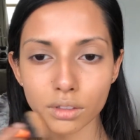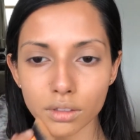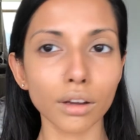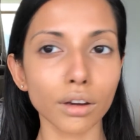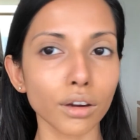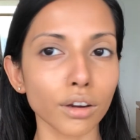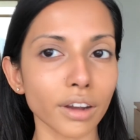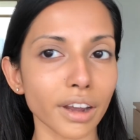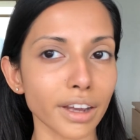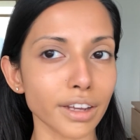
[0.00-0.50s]

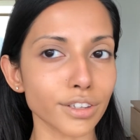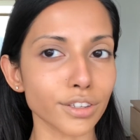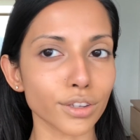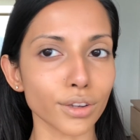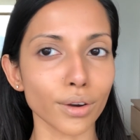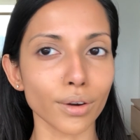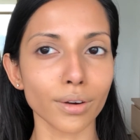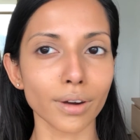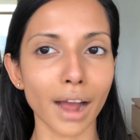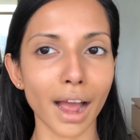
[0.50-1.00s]
Okay,
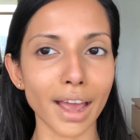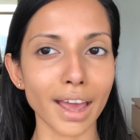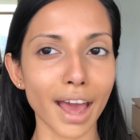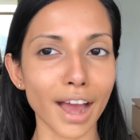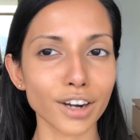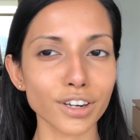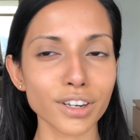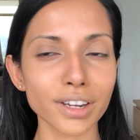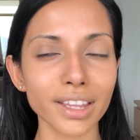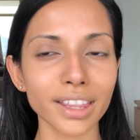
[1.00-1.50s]
so I
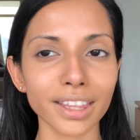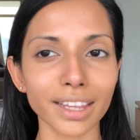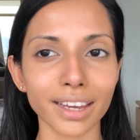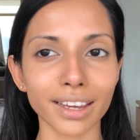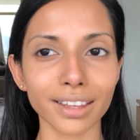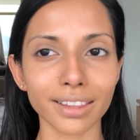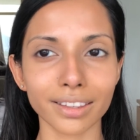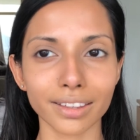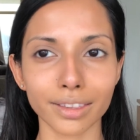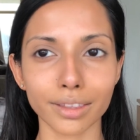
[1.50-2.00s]
actually
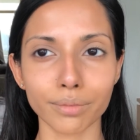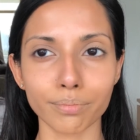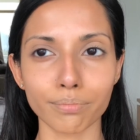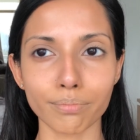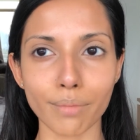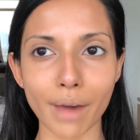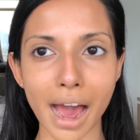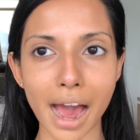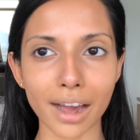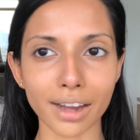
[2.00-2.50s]
think that the
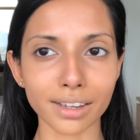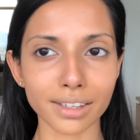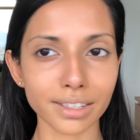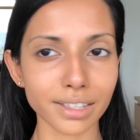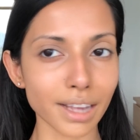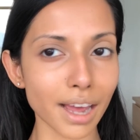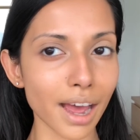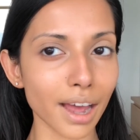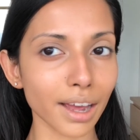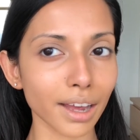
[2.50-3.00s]
MAC
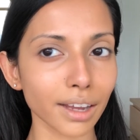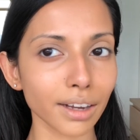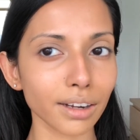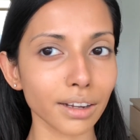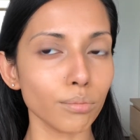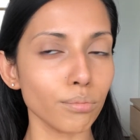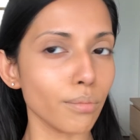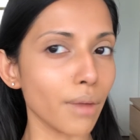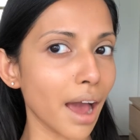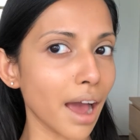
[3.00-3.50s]
side
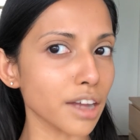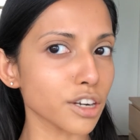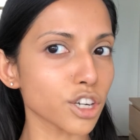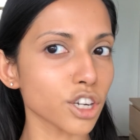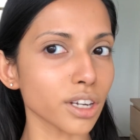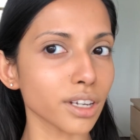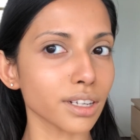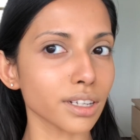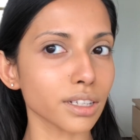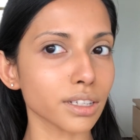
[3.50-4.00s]

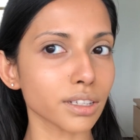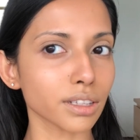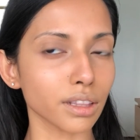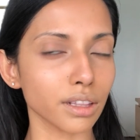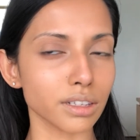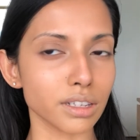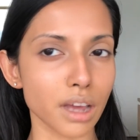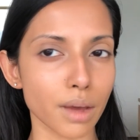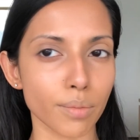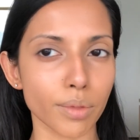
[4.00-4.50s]
matches the
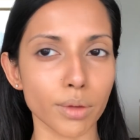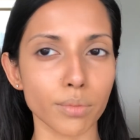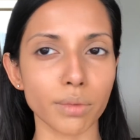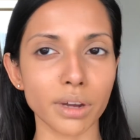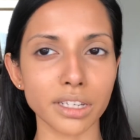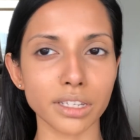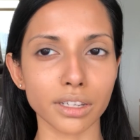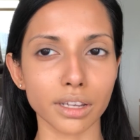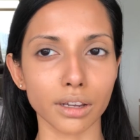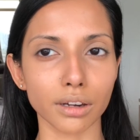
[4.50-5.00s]
depth of my
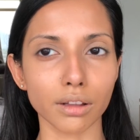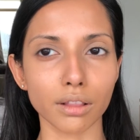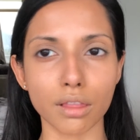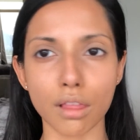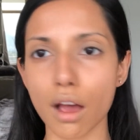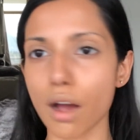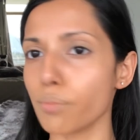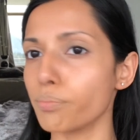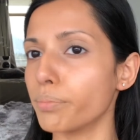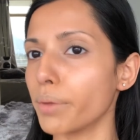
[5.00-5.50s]
skin a
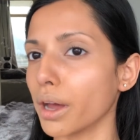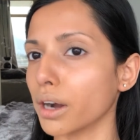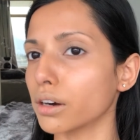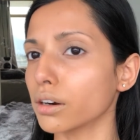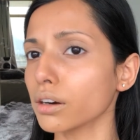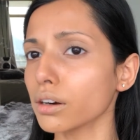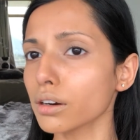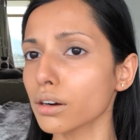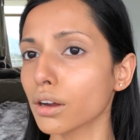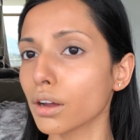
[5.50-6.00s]
lot
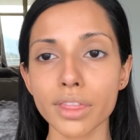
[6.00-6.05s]
better.